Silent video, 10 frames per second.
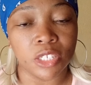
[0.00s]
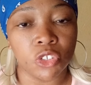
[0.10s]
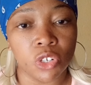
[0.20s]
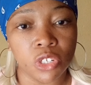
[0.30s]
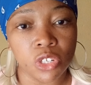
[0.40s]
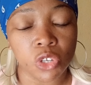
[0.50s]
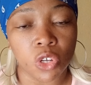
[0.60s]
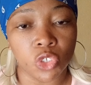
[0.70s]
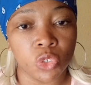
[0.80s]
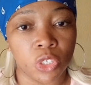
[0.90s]
that you're not just
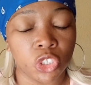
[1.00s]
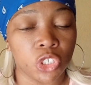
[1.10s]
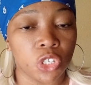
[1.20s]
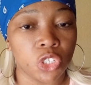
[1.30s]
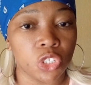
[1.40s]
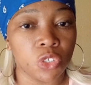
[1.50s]
called to a church.